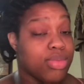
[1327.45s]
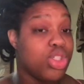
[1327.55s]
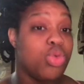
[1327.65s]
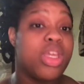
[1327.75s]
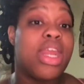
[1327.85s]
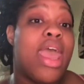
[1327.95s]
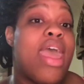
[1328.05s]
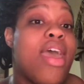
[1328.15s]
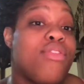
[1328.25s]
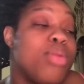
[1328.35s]
You can
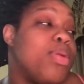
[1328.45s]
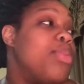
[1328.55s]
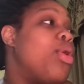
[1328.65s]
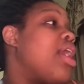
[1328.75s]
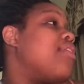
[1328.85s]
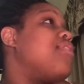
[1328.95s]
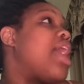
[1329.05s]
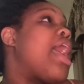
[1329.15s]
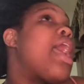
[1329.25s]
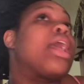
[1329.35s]
have it. People have
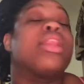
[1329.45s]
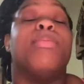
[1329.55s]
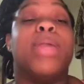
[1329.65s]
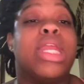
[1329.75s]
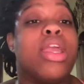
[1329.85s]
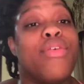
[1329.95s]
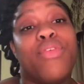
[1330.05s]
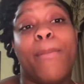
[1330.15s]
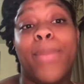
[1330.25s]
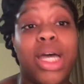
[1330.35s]
had chlamydia for
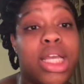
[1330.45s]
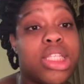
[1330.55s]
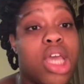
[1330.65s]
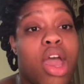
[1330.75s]
months,